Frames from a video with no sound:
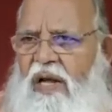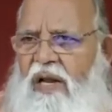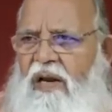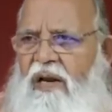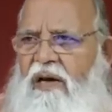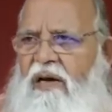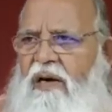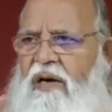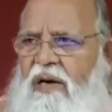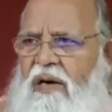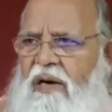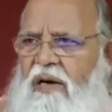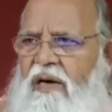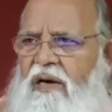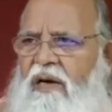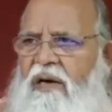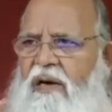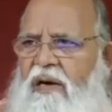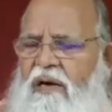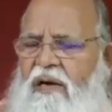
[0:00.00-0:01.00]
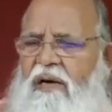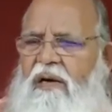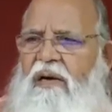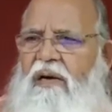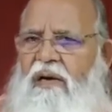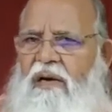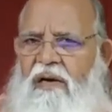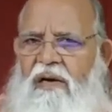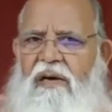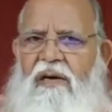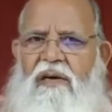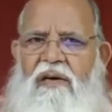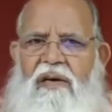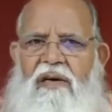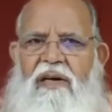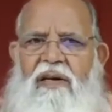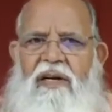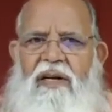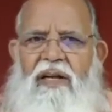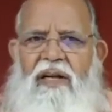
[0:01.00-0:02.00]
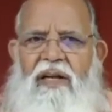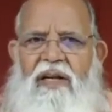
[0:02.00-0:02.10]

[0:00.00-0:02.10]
Learn, learn, learn, learn.